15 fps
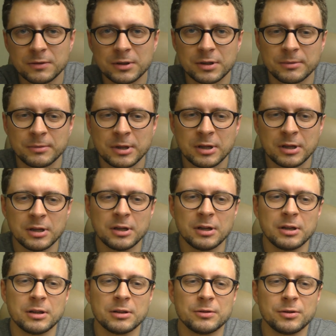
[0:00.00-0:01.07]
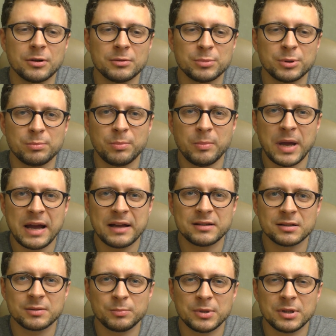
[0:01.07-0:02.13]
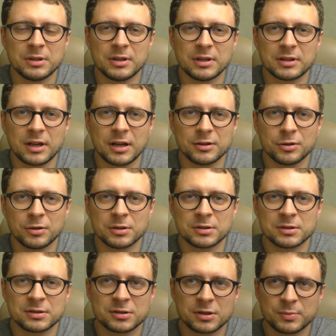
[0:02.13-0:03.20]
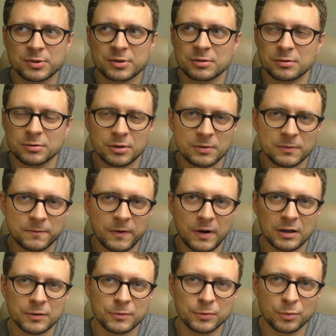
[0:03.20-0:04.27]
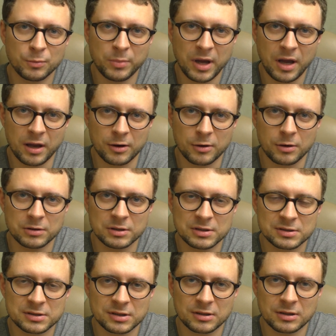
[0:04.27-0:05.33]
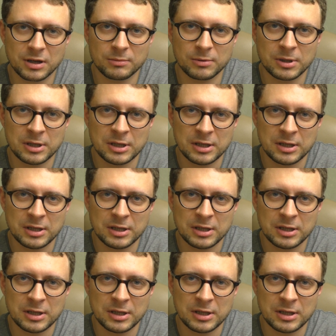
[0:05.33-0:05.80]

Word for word: way, don't be mad at me that I don't subs don't follow you back on Instagram.